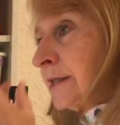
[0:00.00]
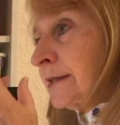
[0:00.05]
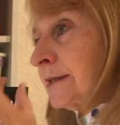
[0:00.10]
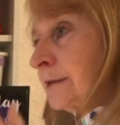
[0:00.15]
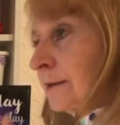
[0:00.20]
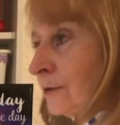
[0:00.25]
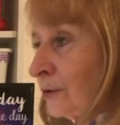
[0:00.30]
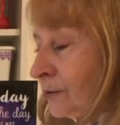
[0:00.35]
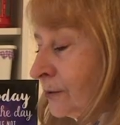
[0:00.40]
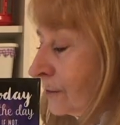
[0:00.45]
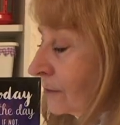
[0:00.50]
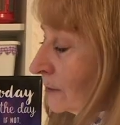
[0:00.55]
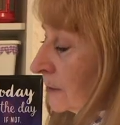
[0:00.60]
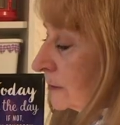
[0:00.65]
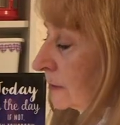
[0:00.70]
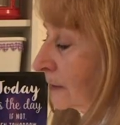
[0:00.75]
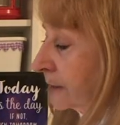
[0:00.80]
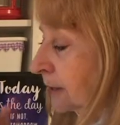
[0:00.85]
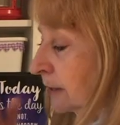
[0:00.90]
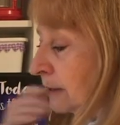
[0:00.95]
and you do
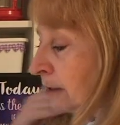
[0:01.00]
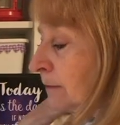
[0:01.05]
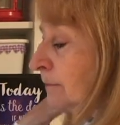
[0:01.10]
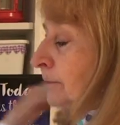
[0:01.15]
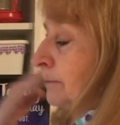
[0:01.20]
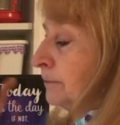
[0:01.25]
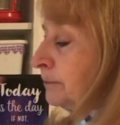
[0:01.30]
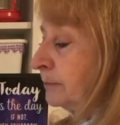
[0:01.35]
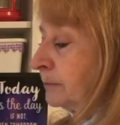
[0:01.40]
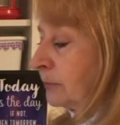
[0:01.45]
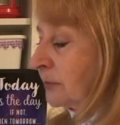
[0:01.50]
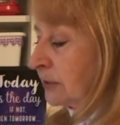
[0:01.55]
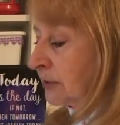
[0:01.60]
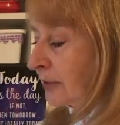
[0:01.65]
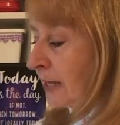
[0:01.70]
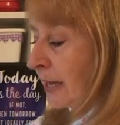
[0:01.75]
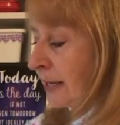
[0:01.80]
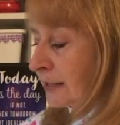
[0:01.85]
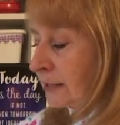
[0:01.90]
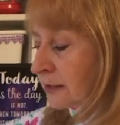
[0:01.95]
this. But
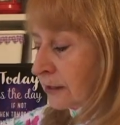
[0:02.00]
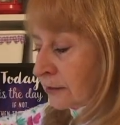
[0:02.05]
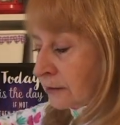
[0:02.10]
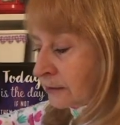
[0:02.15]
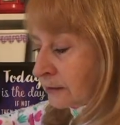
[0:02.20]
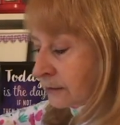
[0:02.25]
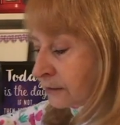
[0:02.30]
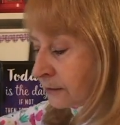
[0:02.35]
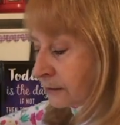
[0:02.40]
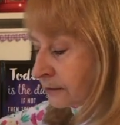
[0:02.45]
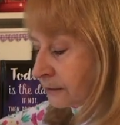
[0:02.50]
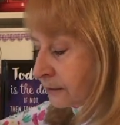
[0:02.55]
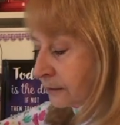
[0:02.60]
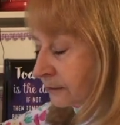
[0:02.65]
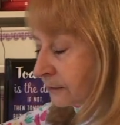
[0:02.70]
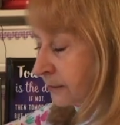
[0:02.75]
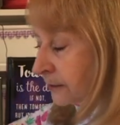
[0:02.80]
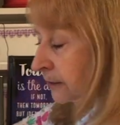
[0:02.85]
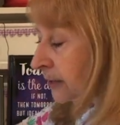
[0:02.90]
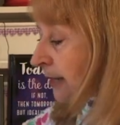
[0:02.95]
then
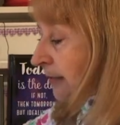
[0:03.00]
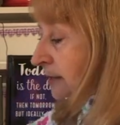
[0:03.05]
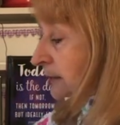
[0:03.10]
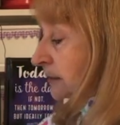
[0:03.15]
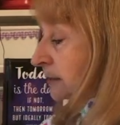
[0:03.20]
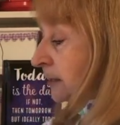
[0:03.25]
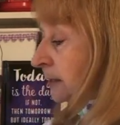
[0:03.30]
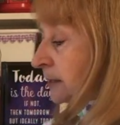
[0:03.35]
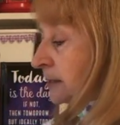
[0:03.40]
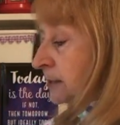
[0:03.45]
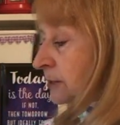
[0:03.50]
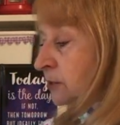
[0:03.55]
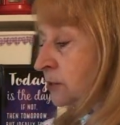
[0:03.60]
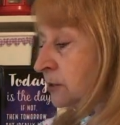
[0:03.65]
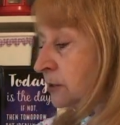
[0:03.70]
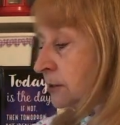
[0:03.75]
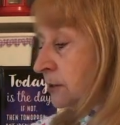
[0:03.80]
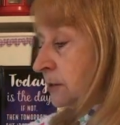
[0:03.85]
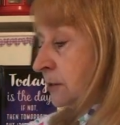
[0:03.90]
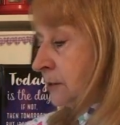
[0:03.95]
the next thing is
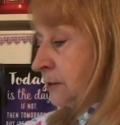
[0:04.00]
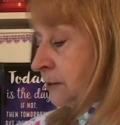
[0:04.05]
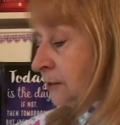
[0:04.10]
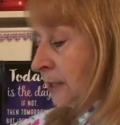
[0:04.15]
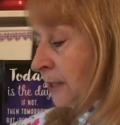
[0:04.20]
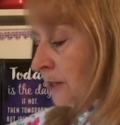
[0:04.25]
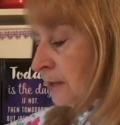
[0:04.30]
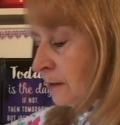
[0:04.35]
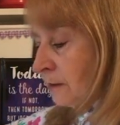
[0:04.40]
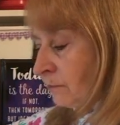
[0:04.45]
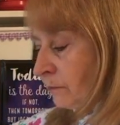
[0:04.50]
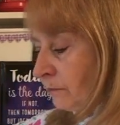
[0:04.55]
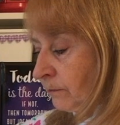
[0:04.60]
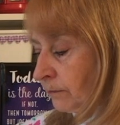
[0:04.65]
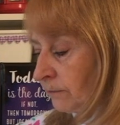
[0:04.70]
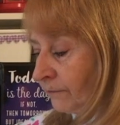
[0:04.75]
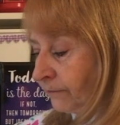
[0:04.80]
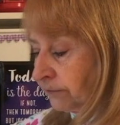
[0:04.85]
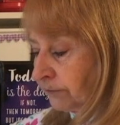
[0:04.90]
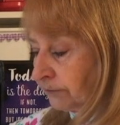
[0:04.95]
this: the
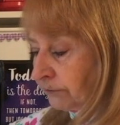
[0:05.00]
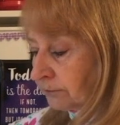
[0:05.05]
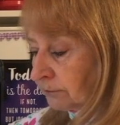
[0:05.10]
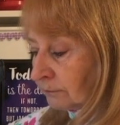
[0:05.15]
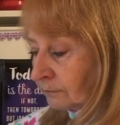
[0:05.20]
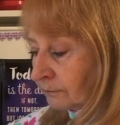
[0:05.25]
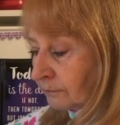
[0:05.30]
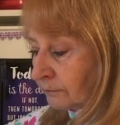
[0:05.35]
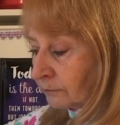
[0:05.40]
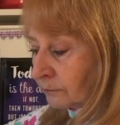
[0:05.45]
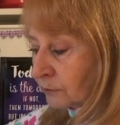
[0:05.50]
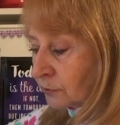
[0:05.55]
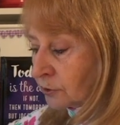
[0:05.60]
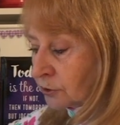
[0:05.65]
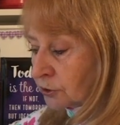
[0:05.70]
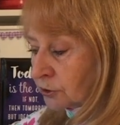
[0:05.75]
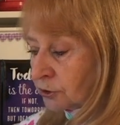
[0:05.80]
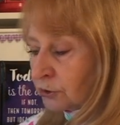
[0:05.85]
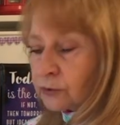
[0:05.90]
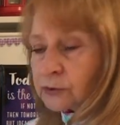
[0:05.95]

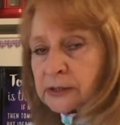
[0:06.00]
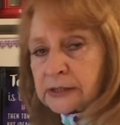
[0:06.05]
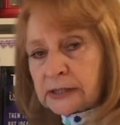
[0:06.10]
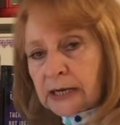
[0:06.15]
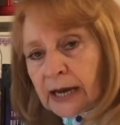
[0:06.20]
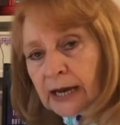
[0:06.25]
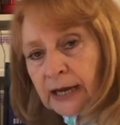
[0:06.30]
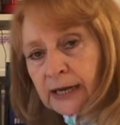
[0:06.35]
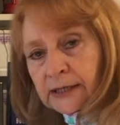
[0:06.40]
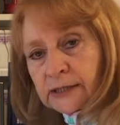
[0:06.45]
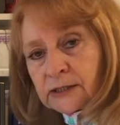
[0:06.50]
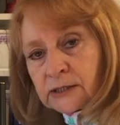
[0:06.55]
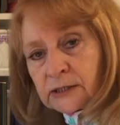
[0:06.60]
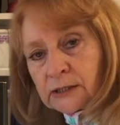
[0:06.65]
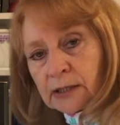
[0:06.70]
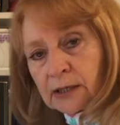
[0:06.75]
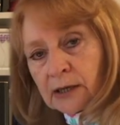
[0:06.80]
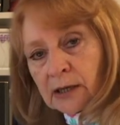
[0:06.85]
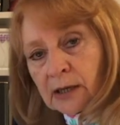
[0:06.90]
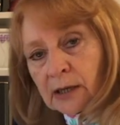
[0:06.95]
two sides
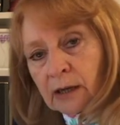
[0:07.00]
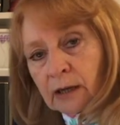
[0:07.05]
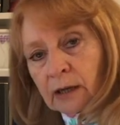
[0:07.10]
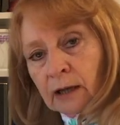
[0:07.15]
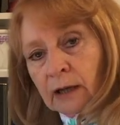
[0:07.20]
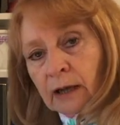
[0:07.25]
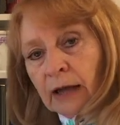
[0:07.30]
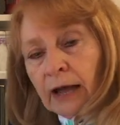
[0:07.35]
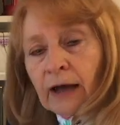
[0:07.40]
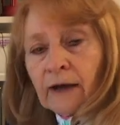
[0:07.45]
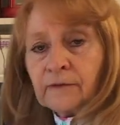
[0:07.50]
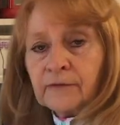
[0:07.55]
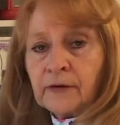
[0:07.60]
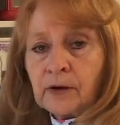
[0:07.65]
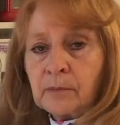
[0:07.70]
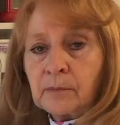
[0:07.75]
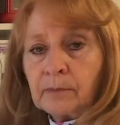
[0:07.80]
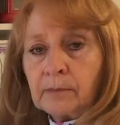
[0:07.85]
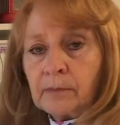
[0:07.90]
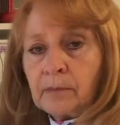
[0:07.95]
have
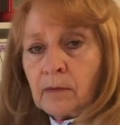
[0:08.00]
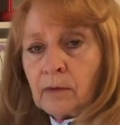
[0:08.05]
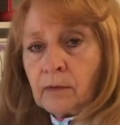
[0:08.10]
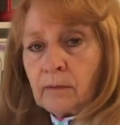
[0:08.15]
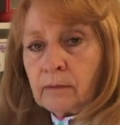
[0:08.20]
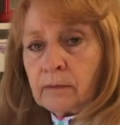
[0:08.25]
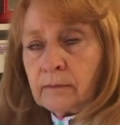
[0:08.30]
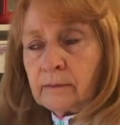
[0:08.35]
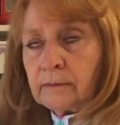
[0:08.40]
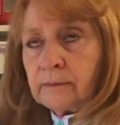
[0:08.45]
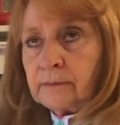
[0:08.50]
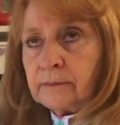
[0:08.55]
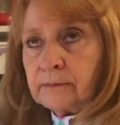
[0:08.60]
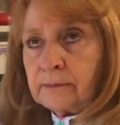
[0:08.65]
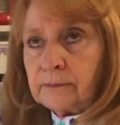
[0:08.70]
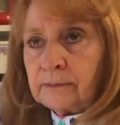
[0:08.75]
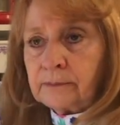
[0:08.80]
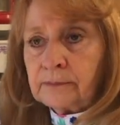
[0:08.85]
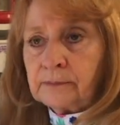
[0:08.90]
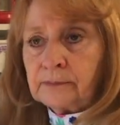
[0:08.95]

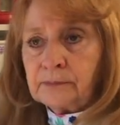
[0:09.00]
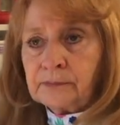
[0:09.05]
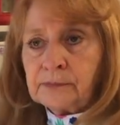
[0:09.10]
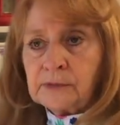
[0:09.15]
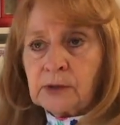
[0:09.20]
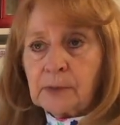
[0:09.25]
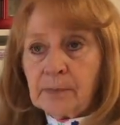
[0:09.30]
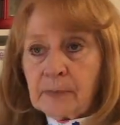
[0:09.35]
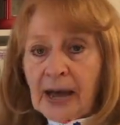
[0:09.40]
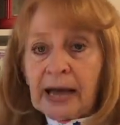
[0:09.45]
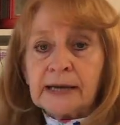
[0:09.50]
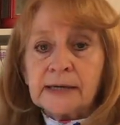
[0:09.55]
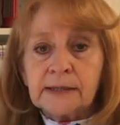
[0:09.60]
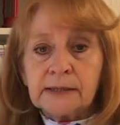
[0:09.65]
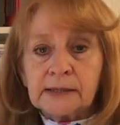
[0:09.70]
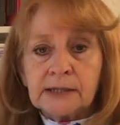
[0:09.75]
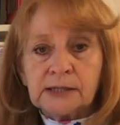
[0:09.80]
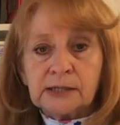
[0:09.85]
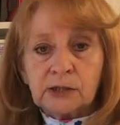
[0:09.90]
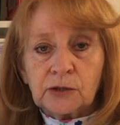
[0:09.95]
the band
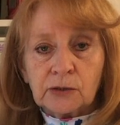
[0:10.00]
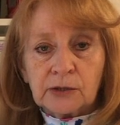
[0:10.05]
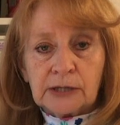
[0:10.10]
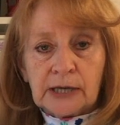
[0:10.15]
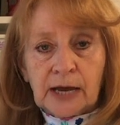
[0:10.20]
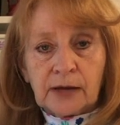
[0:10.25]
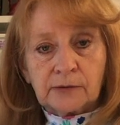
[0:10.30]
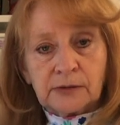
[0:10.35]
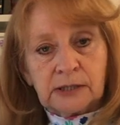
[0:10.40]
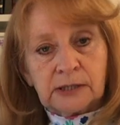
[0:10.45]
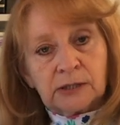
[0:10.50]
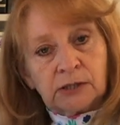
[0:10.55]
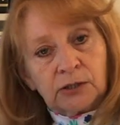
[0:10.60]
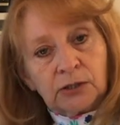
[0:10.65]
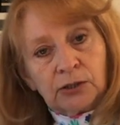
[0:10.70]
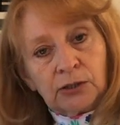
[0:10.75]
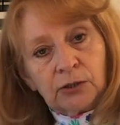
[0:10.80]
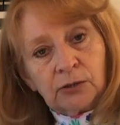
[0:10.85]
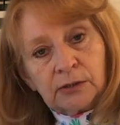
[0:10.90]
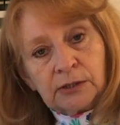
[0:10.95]
is cut out into
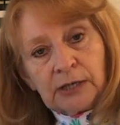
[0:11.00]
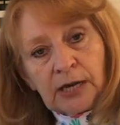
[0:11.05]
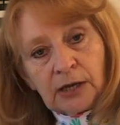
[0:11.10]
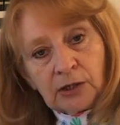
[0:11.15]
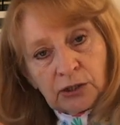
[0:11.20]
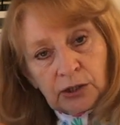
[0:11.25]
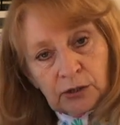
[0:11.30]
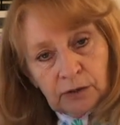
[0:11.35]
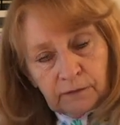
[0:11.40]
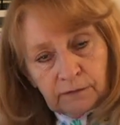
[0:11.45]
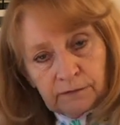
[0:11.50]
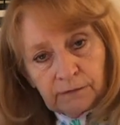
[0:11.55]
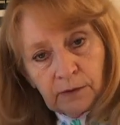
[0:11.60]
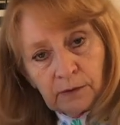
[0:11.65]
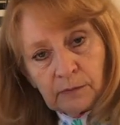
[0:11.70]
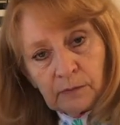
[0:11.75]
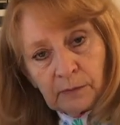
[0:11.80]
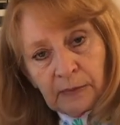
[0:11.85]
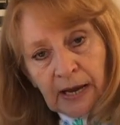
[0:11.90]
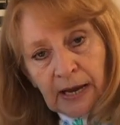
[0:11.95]
two sections, the
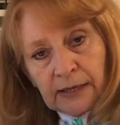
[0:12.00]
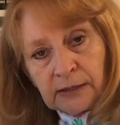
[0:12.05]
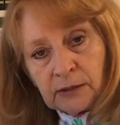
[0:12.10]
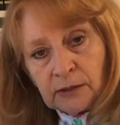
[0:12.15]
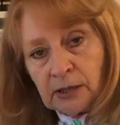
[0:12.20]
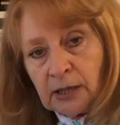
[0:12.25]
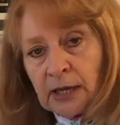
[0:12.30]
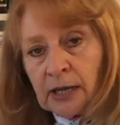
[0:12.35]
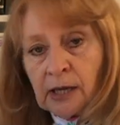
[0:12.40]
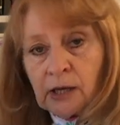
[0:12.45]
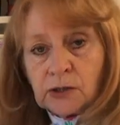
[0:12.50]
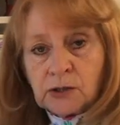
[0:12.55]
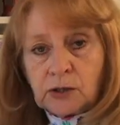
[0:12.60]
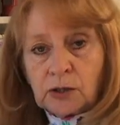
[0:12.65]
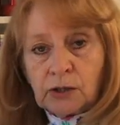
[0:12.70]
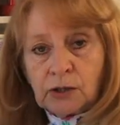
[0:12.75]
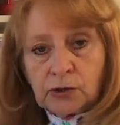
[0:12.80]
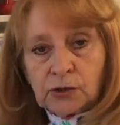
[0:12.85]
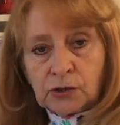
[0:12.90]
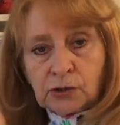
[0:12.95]
front band, so
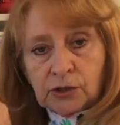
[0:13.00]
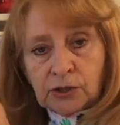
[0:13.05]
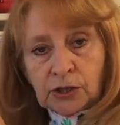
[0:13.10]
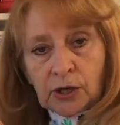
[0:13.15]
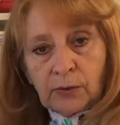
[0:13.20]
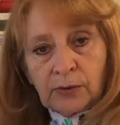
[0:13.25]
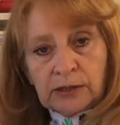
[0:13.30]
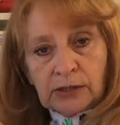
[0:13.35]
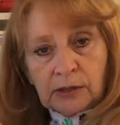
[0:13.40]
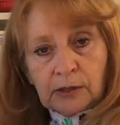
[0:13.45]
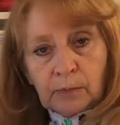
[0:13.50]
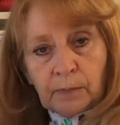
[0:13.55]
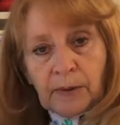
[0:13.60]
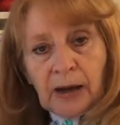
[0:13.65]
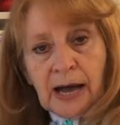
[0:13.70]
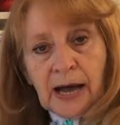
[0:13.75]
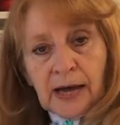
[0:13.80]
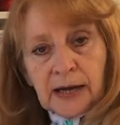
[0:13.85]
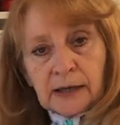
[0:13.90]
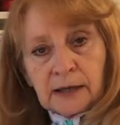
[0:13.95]
you just sew it at the
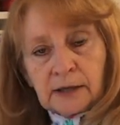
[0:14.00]
back,